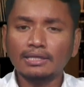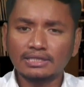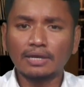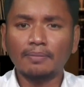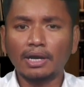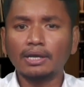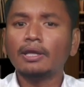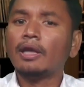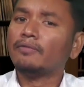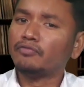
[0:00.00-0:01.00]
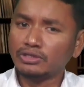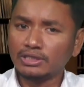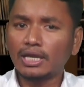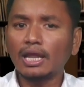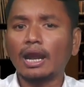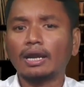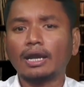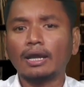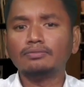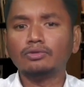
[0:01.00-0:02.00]
summary, physical
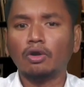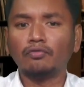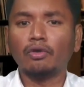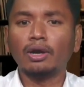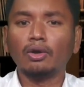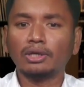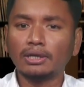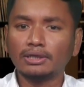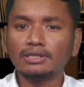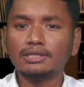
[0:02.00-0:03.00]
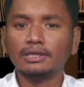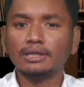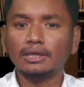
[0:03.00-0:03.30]
archives offer authenticity